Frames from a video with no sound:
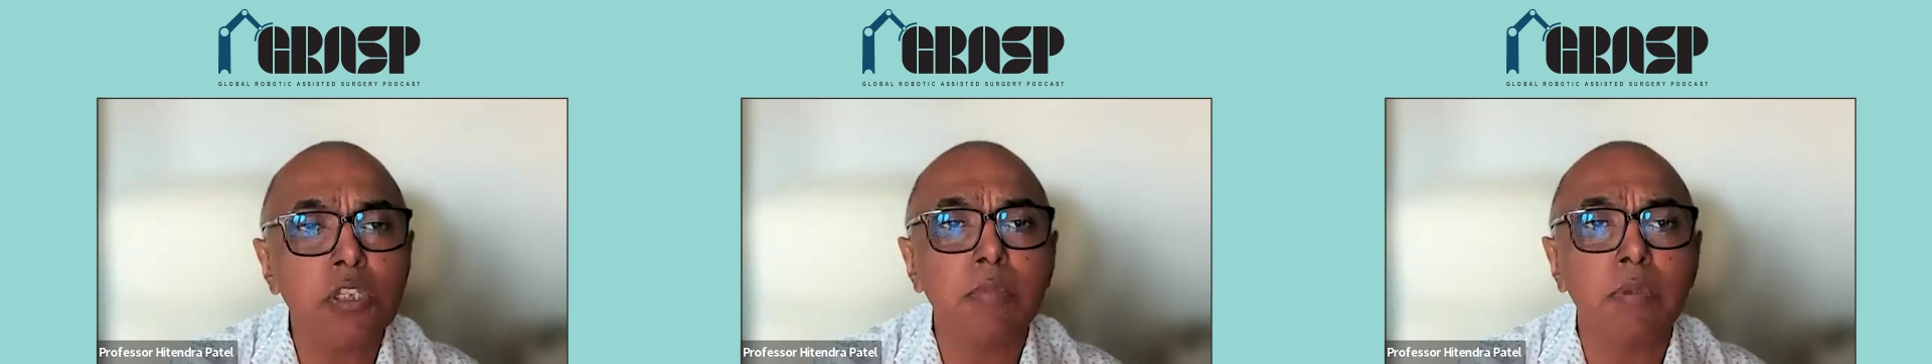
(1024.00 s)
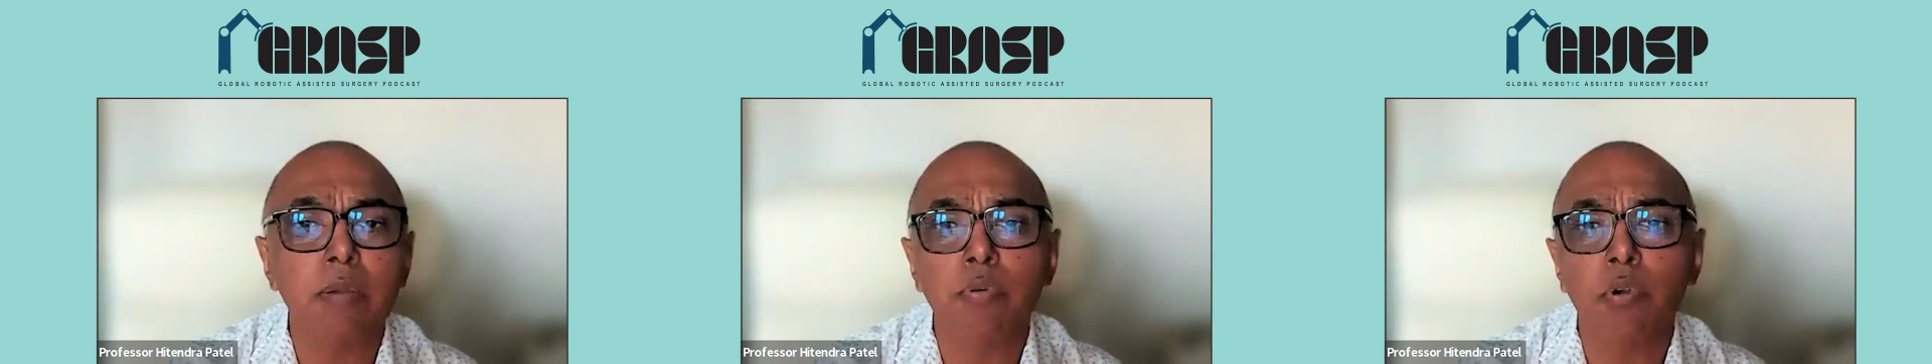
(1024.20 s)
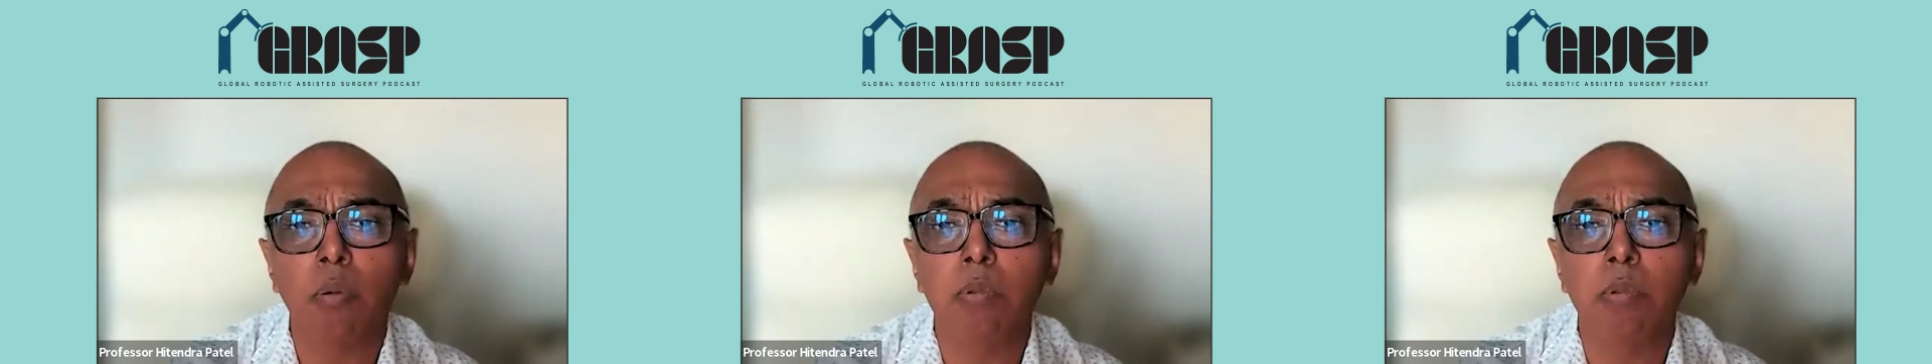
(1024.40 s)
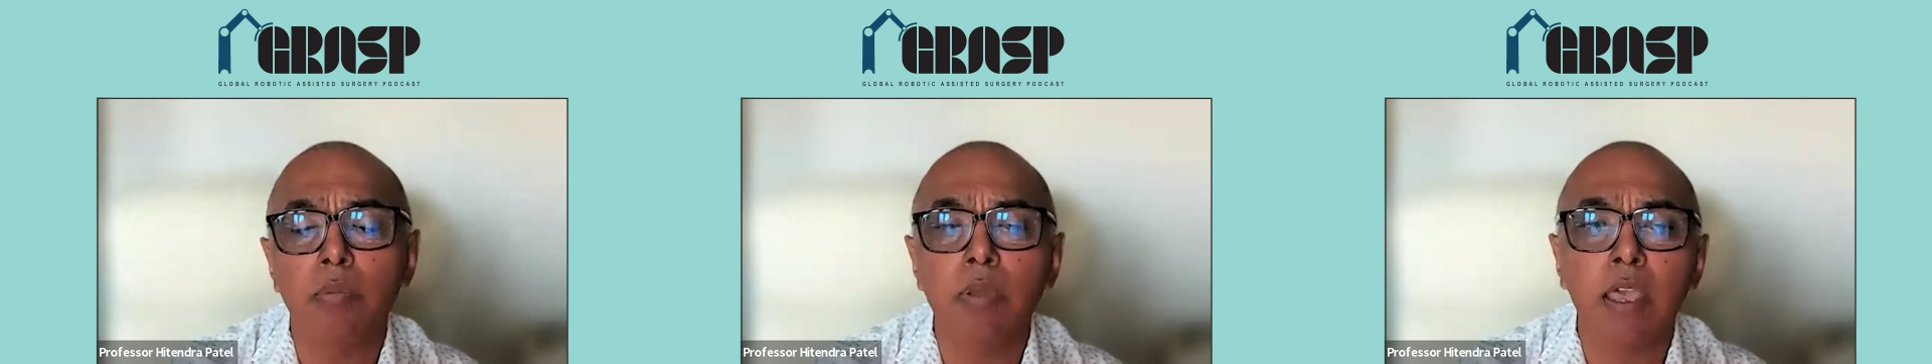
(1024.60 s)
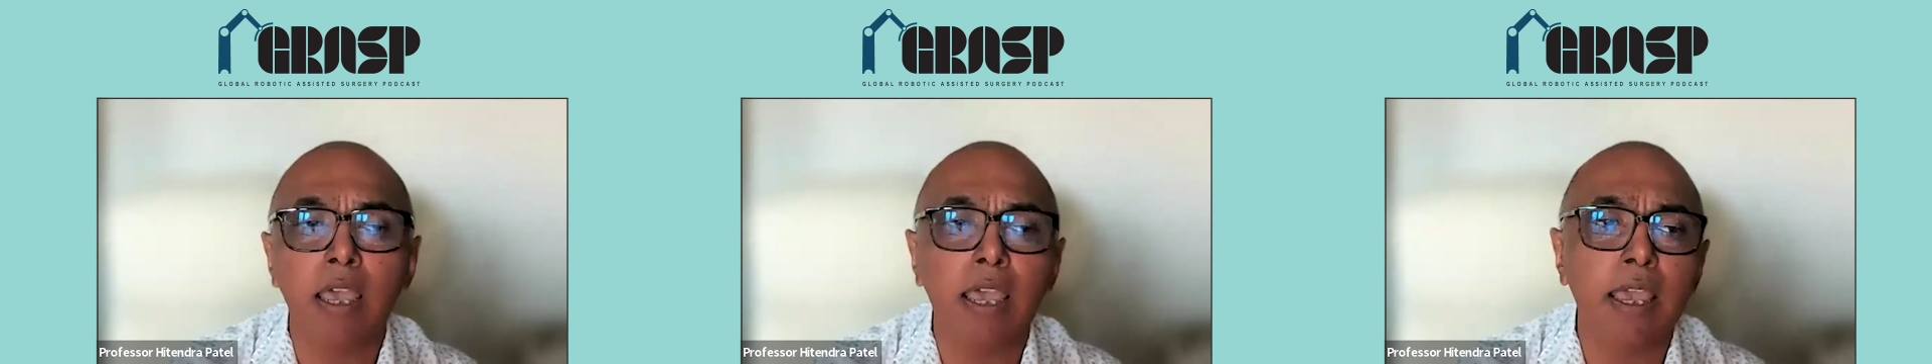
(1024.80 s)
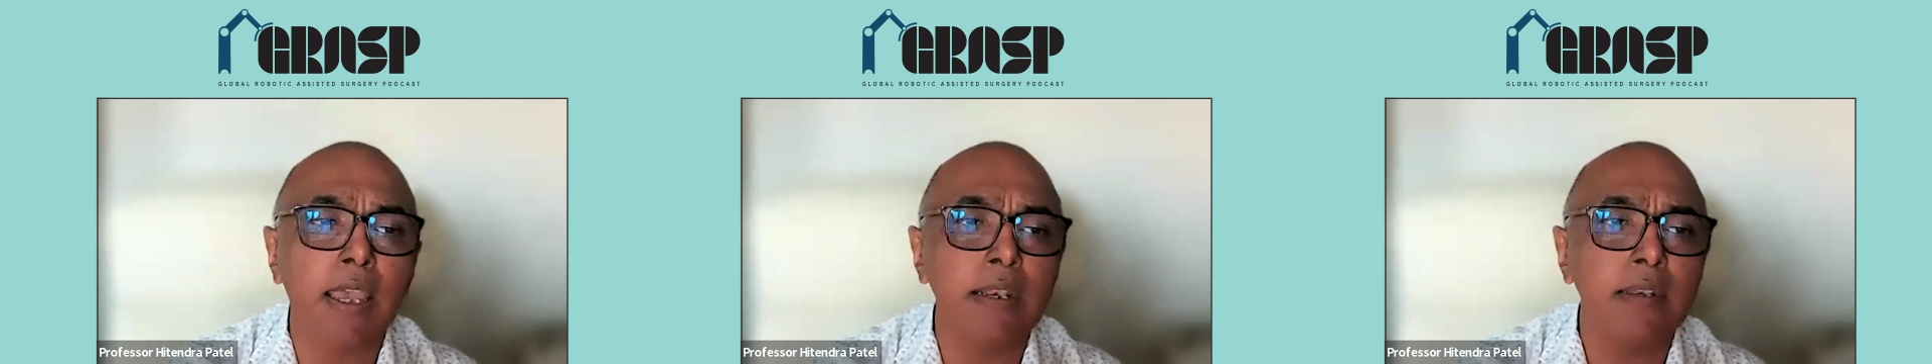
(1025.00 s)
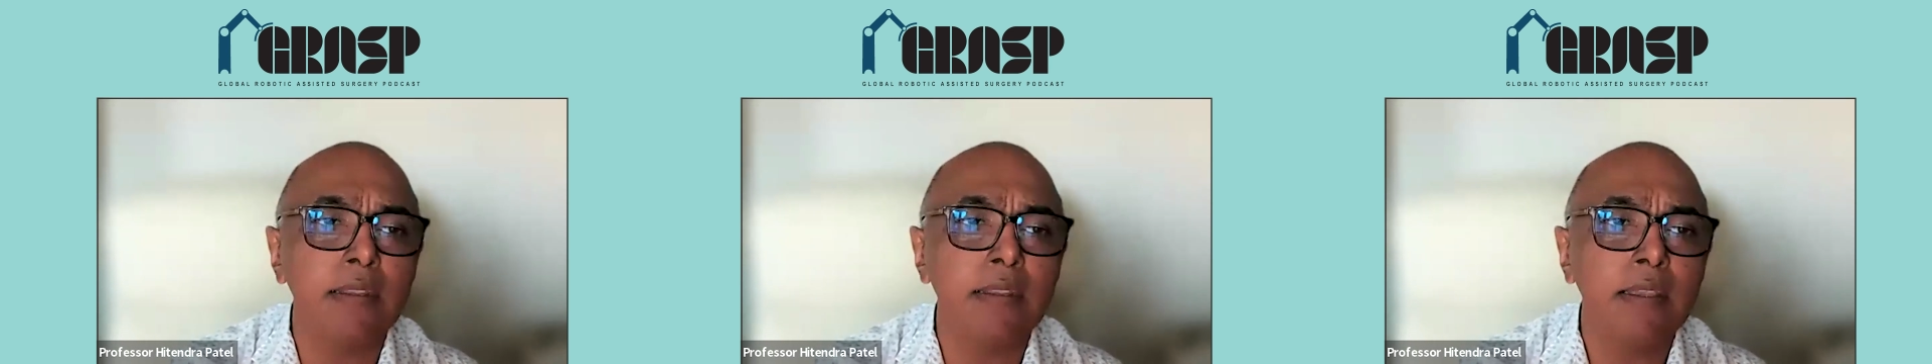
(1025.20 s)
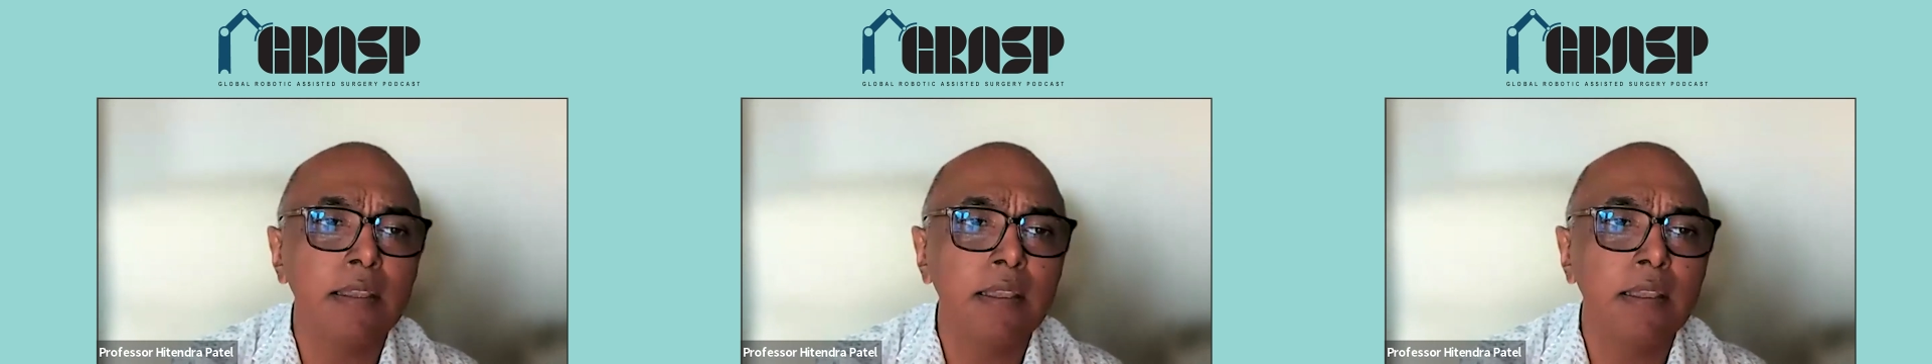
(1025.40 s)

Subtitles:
to be a problem, and